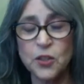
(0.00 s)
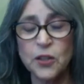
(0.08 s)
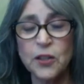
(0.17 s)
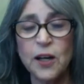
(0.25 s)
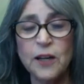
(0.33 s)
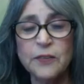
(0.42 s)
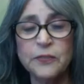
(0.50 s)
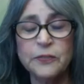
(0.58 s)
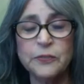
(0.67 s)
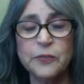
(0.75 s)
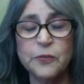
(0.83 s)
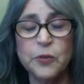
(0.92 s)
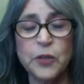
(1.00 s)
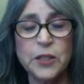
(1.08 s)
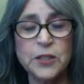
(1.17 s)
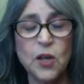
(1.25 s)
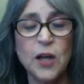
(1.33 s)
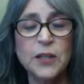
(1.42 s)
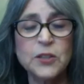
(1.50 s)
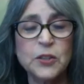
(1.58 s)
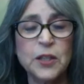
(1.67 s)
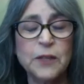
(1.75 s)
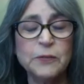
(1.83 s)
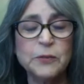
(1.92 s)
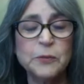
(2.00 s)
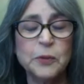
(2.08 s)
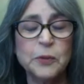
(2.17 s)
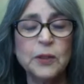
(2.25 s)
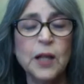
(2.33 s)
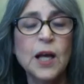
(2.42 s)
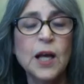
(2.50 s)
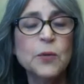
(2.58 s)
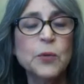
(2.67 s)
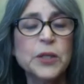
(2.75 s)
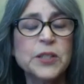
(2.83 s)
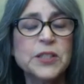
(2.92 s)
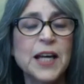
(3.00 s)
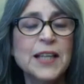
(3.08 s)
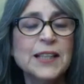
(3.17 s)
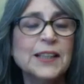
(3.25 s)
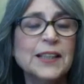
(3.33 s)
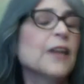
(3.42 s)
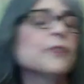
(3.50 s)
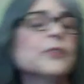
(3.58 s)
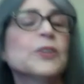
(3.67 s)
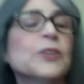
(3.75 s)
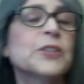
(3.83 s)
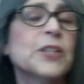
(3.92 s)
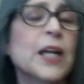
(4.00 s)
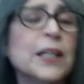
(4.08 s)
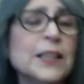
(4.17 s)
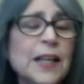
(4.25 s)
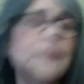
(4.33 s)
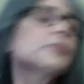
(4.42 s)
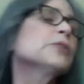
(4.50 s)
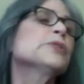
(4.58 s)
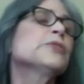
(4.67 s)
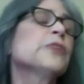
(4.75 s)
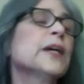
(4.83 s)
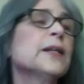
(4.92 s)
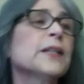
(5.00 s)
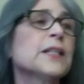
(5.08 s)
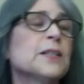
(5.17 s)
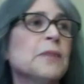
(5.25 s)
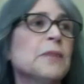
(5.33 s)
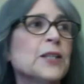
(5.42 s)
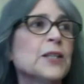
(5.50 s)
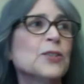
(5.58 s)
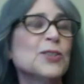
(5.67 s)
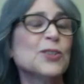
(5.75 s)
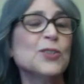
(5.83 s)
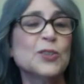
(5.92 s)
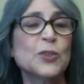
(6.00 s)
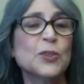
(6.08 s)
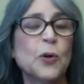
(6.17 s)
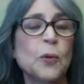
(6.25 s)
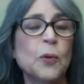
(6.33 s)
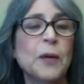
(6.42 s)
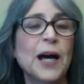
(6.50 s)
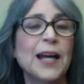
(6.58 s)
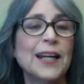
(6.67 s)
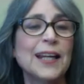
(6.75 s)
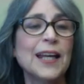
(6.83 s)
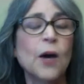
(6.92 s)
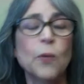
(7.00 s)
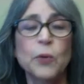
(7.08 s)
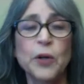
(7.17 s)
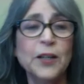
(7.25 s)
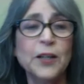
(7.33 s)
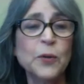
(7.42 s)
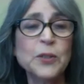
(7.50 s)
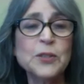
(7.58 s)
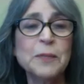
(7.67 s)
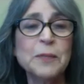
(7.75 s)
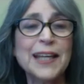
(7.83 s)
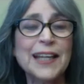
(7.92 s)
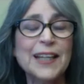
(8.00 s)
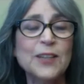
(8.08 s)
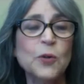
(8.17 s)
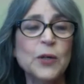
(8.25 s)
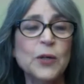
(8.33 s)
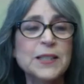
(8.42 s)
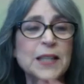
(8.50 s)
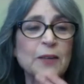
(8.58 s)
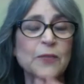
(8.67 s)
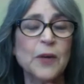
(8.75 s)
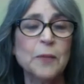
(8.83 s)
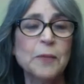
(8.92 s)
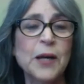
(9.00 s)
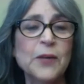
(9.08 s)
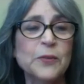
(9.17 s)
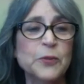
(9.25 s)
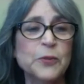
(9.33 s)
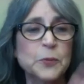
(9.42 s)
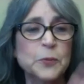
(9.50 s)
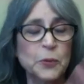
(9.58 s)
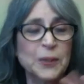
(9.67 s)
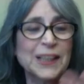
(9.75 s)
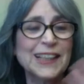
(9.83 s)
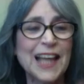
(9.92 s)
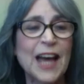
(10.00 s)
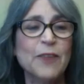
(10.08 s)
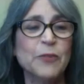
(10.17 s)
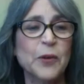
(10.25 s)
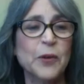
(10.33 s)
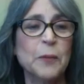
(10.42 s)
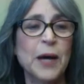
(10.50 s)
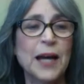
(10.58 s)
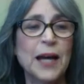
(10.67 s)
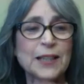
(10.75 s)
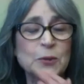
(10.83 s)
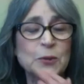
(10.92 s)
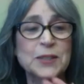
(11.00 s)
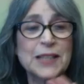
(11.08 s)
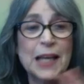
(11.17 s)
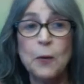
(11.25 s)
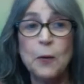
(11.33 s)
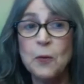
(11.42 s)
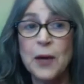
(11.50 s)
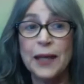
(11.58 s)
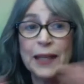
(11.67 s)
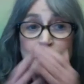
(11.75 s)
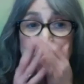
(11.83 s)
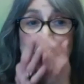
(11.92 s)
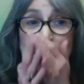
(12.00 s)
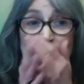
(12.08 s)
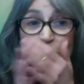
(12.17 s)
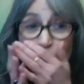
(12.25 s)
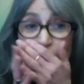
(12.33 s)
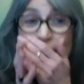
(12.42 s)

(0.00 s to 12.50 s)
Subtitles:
off for as long as you're comfortable with silent laughter. Silent laughter is fun because it makes you use your whole body. We're not going to make any noise out of our mouth at first, but we're going to laugh with our body. So it's like, oh, I can't make any noise.